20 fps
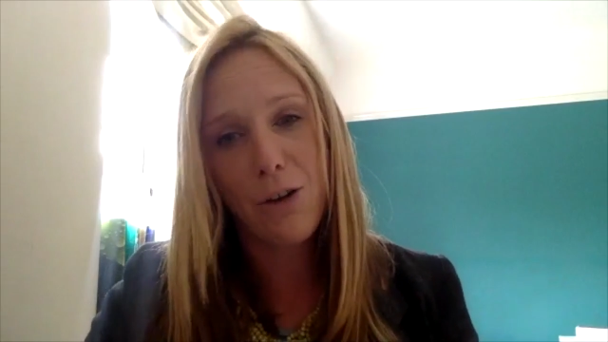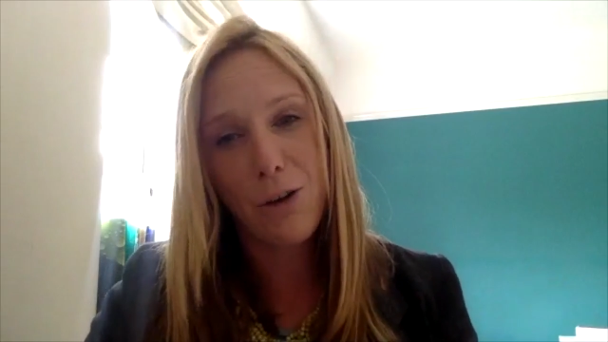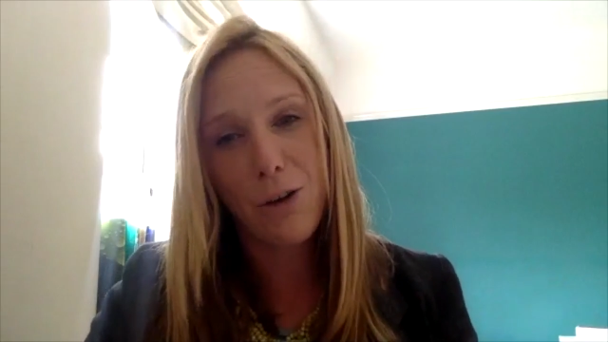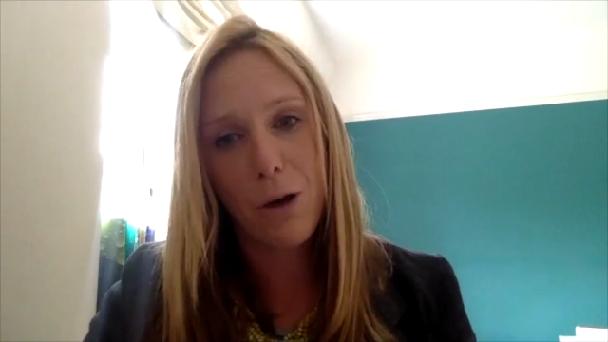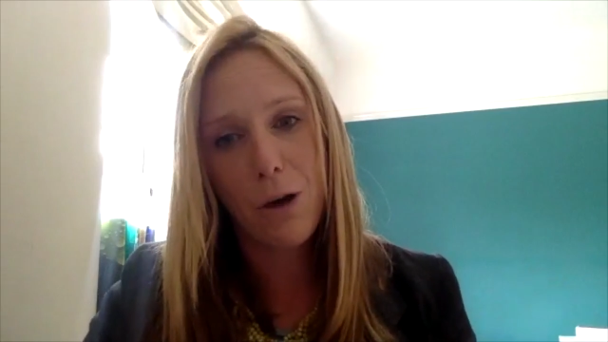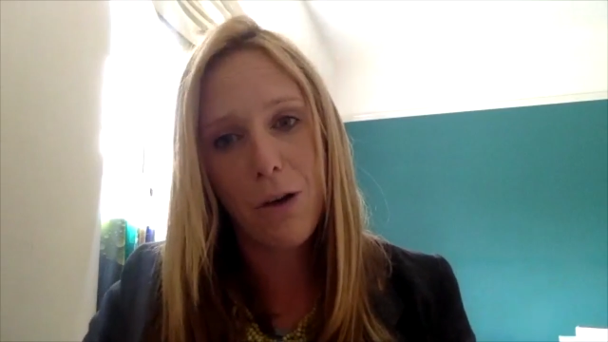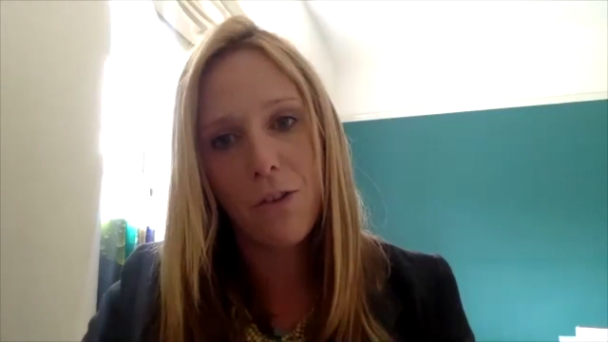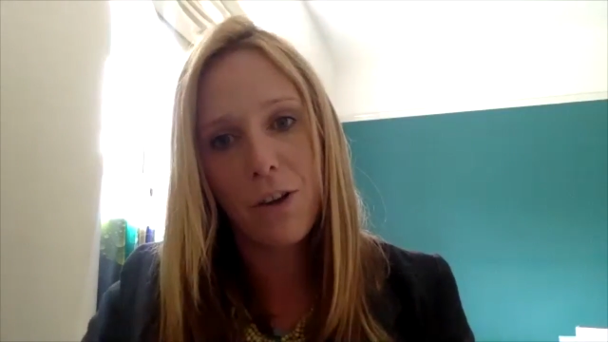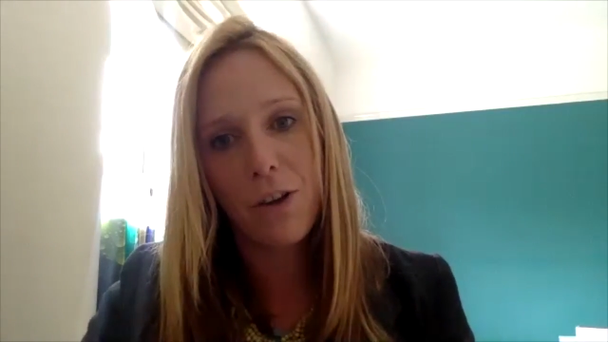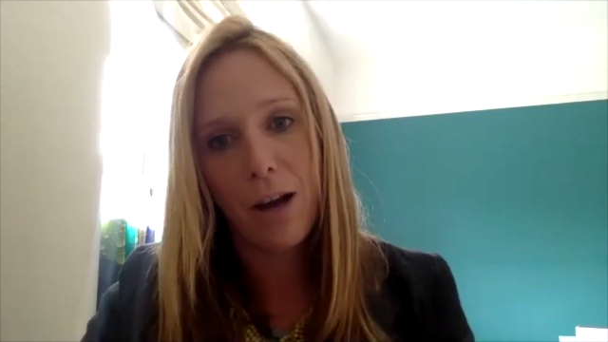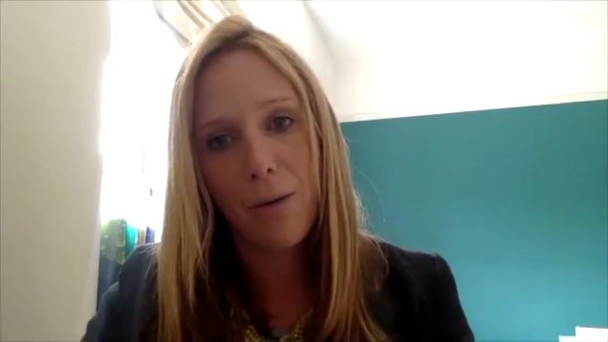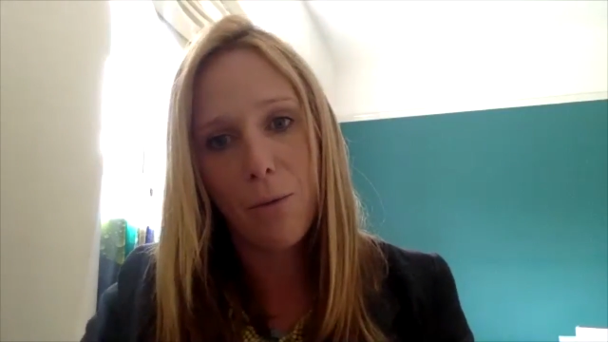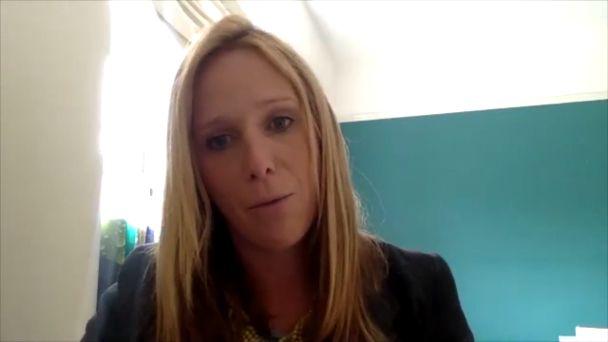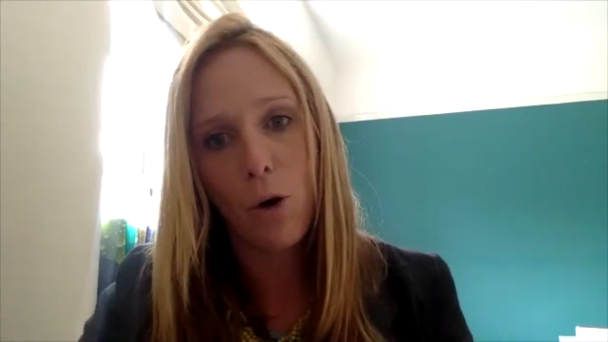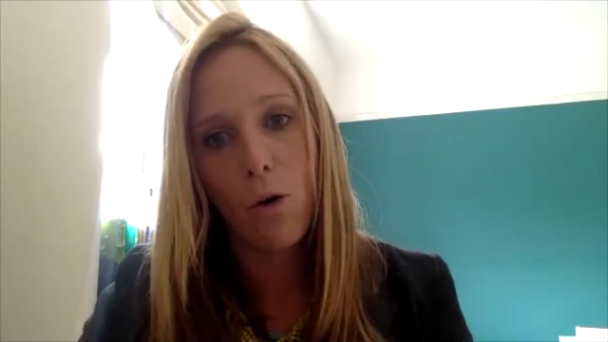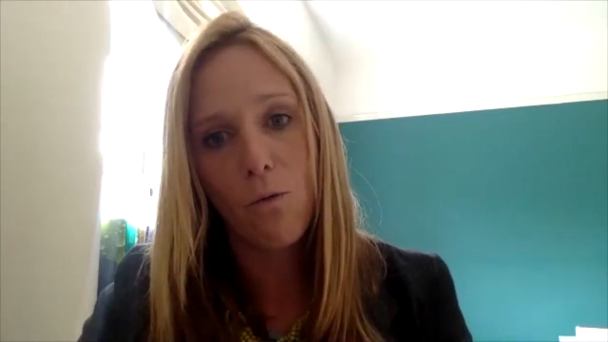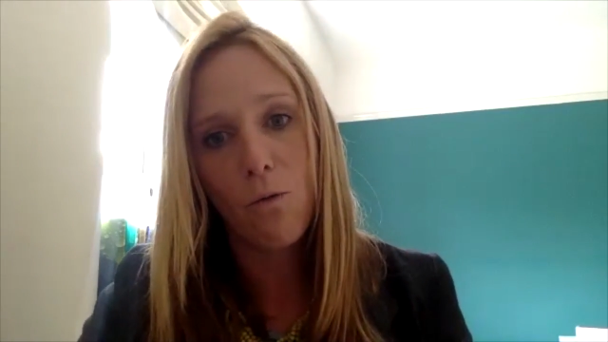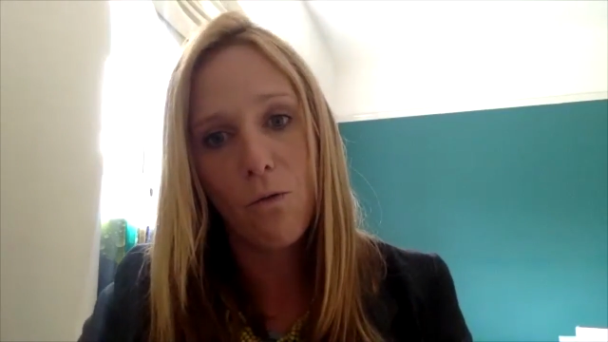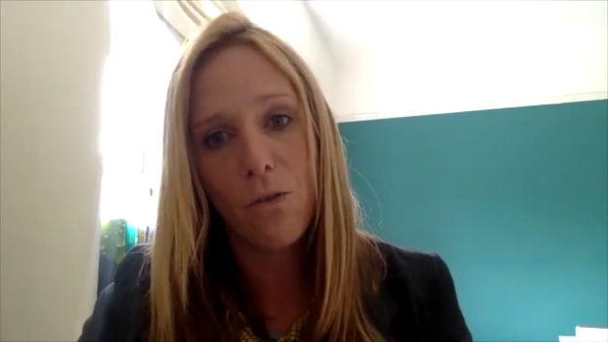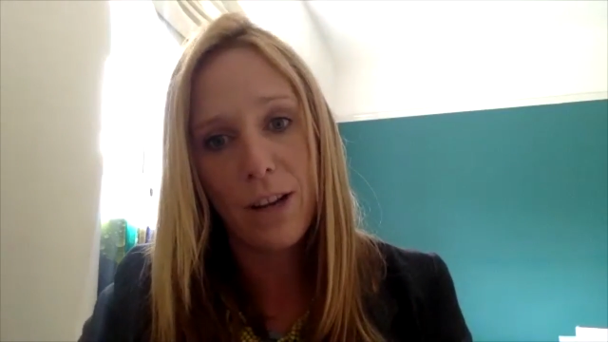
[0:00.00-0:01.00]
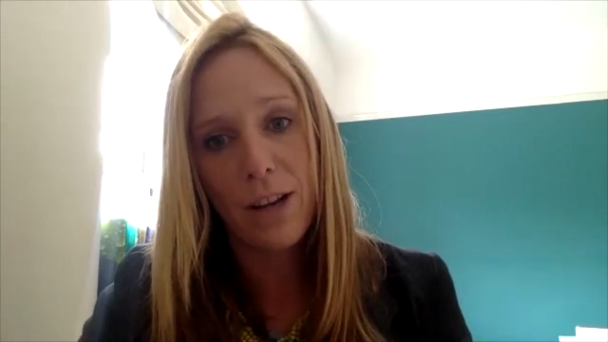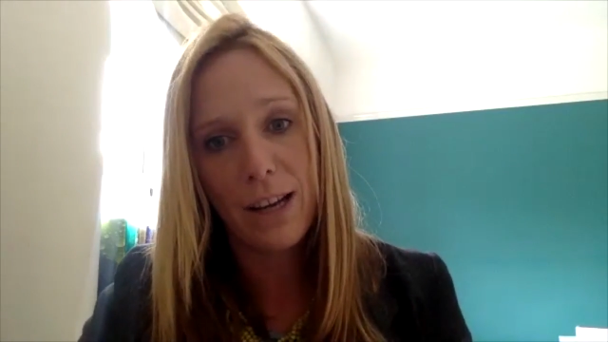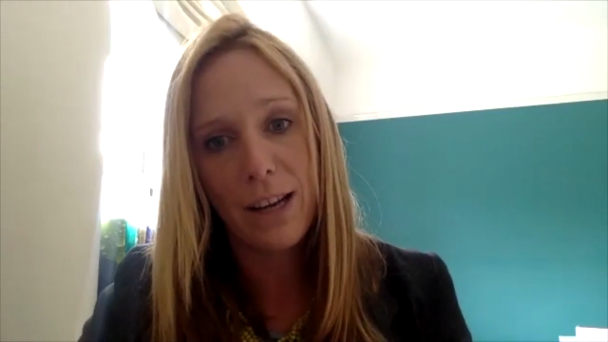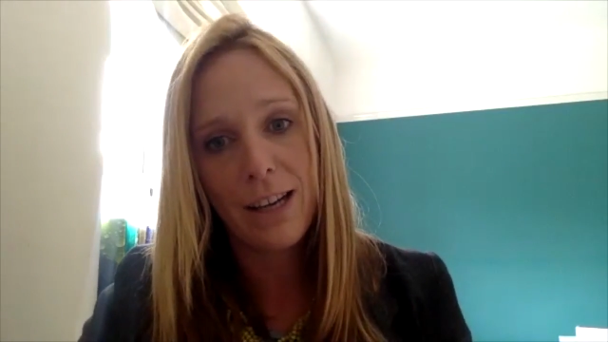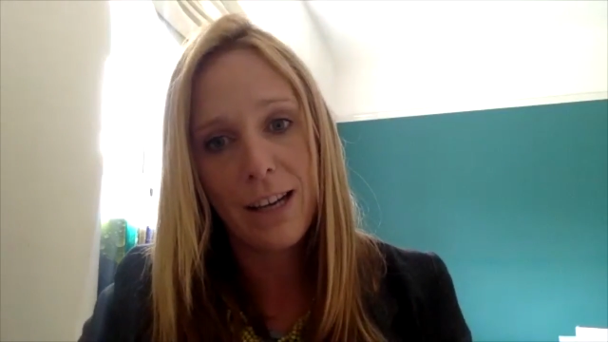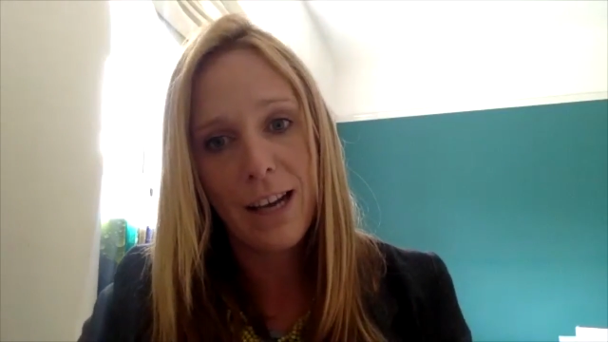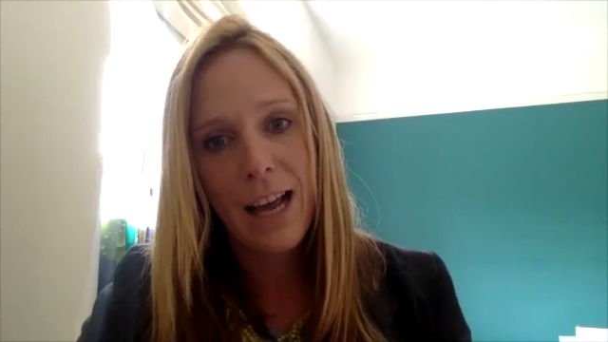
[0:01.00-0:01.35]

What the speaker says: you overcome conflict,